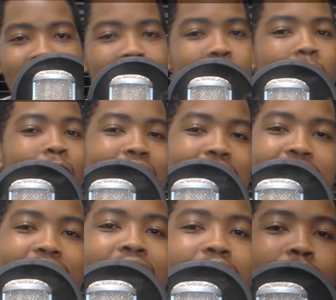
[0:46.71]
you don't
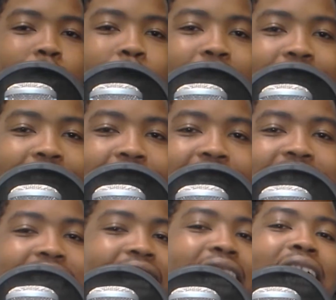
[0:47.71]
understand jo,
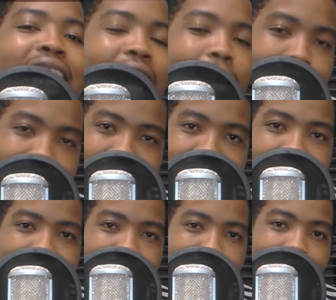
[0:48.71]
it's getting rough,
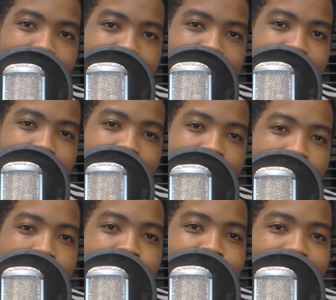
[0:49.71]
you understand.
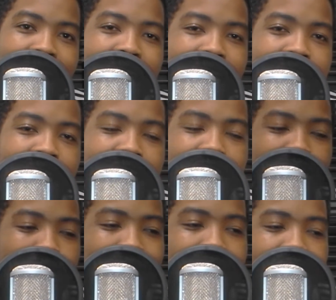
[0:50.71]
And I just
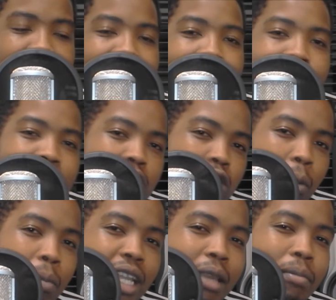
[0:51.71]
thought I'd just cover the
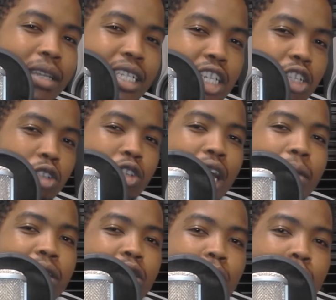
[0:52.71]
topic a bit just to try and
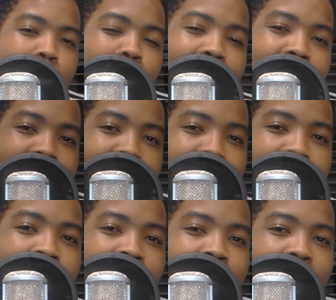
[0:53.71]
make sure you guys
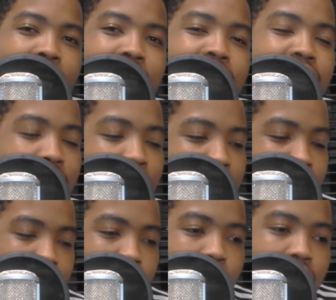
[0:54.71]
understand
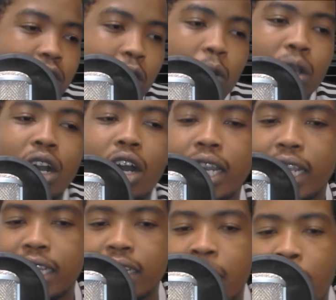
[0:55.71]
what's going on
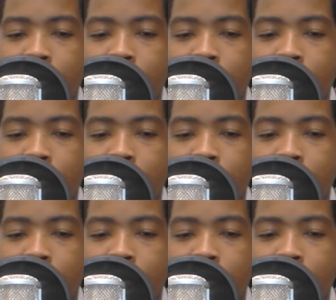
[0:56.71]
and